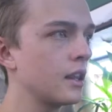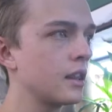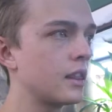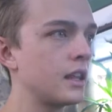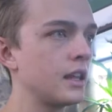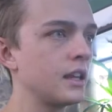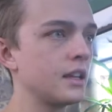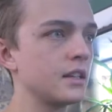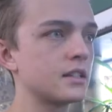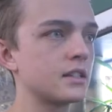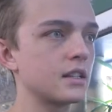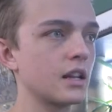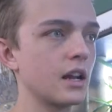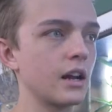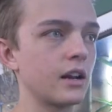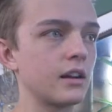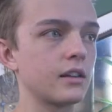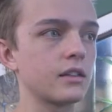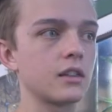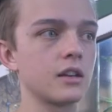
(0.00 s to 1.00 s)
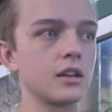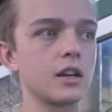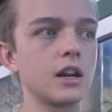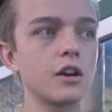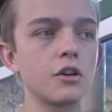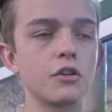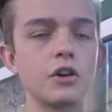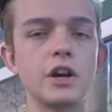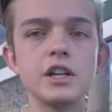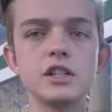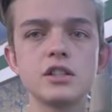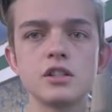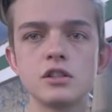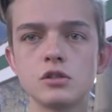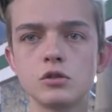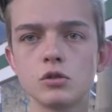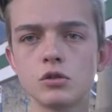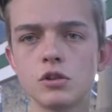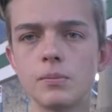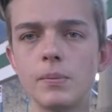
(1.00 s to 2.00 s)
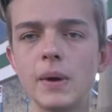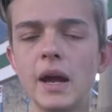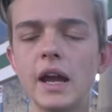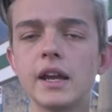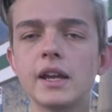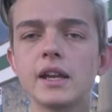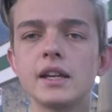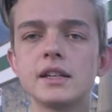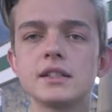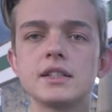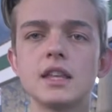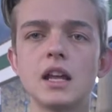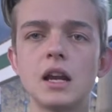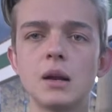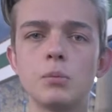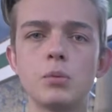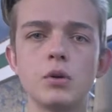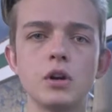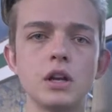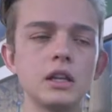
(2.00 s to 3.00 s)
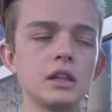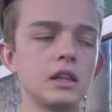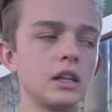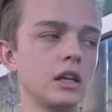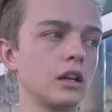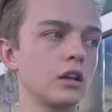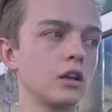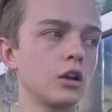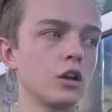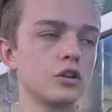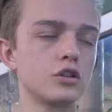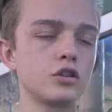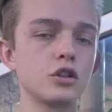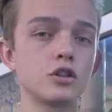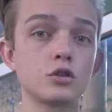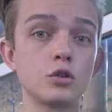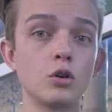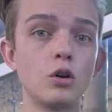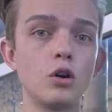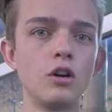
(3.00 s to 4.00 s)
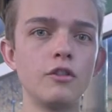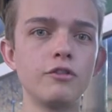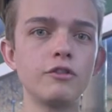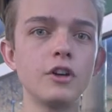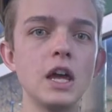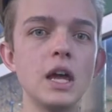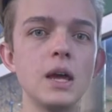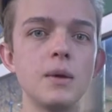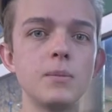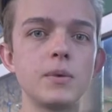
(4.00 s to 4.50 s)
these, like, the decorations or the backings that I put in the enclosures off